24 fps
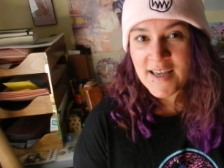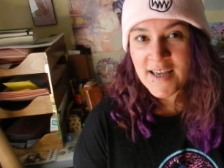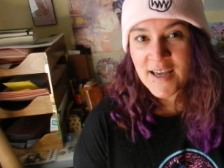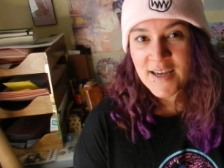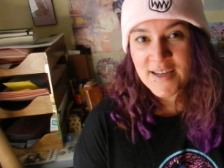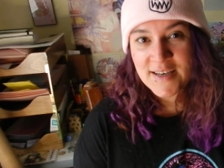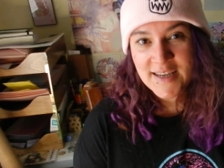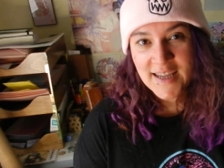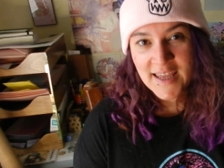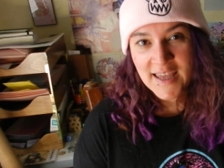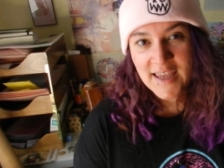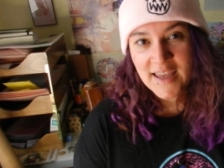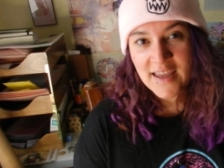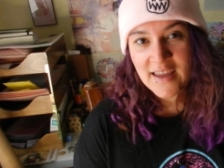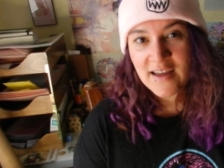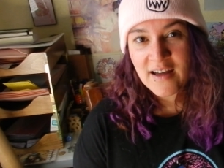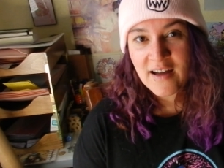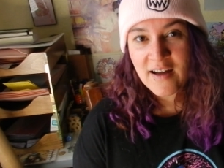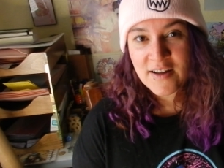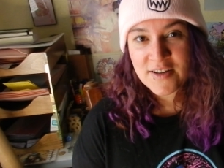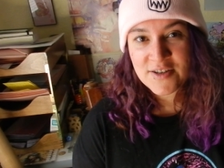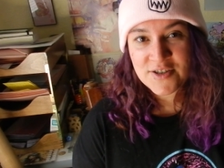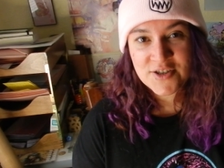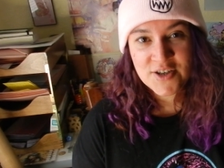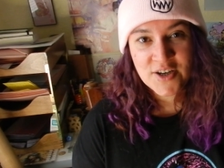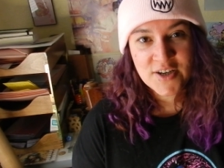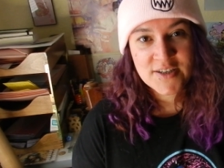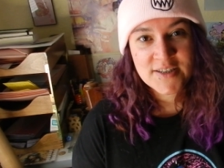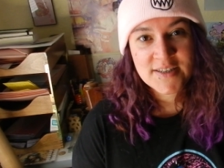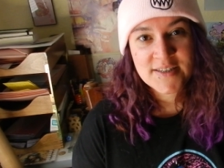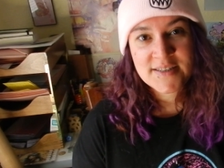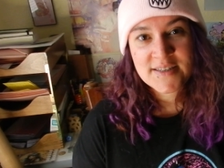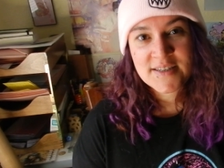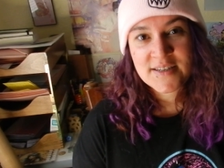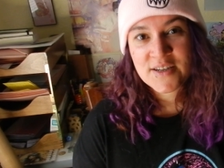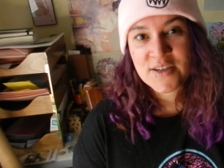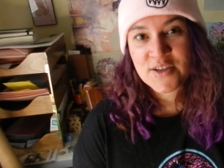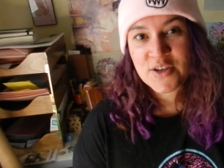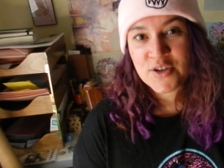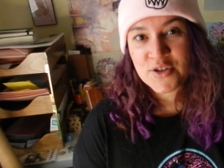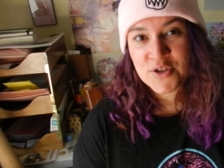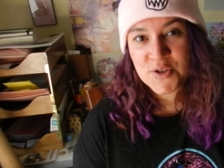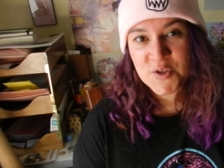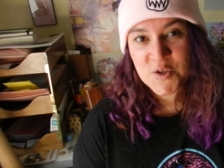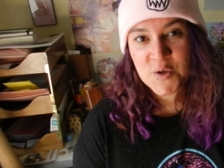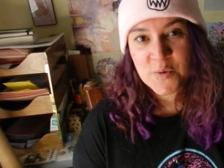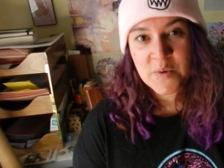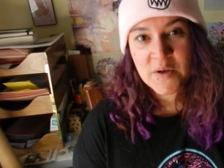a day on just
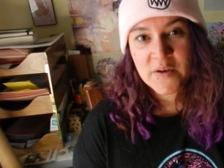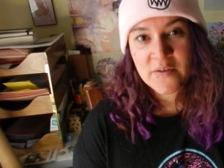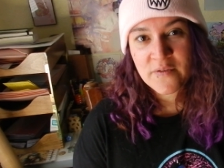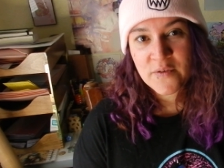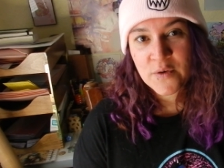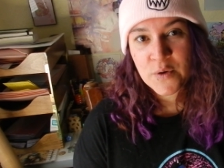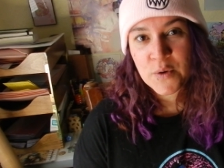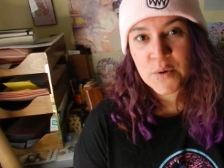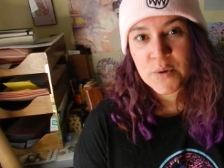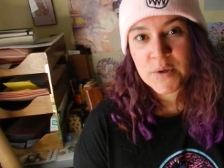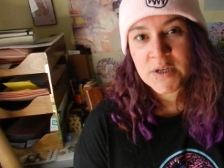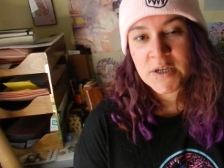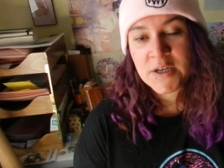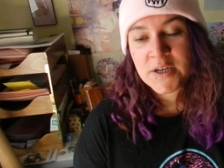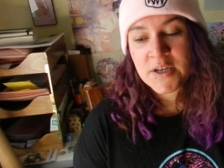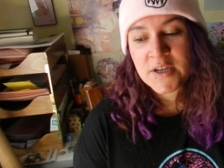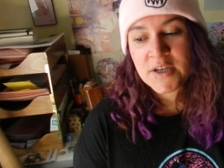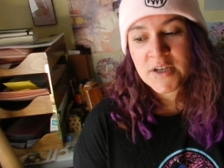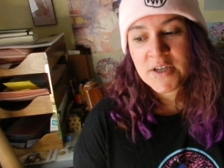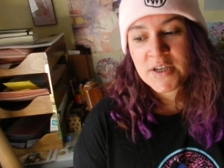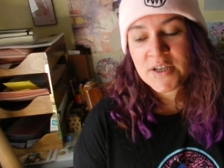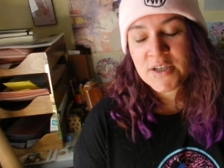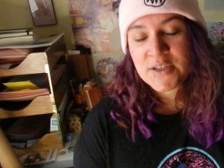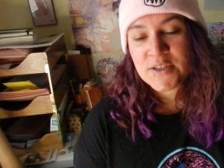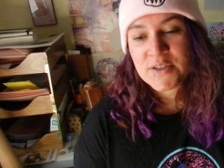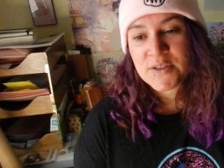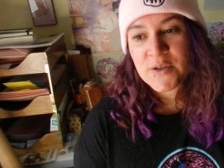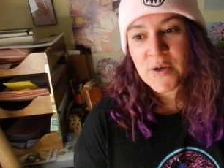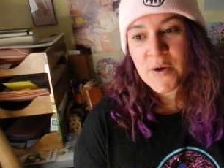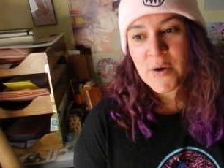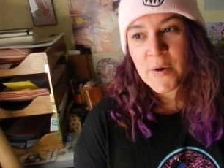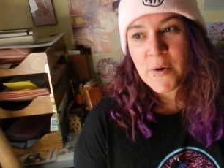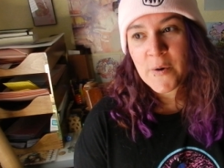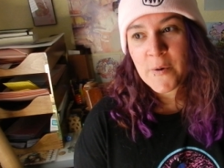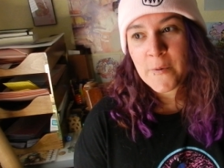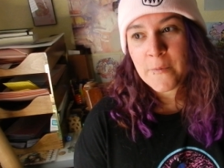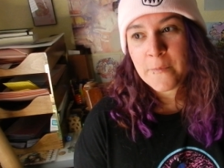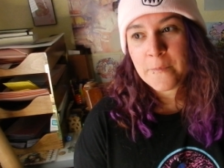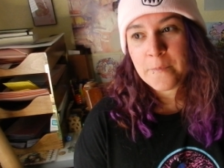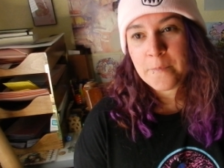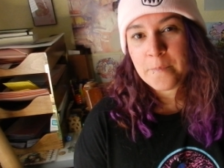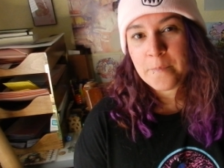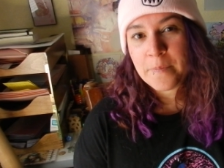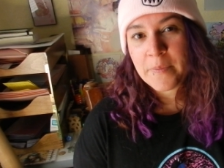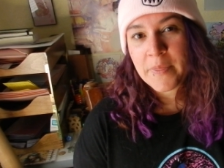consuming food. So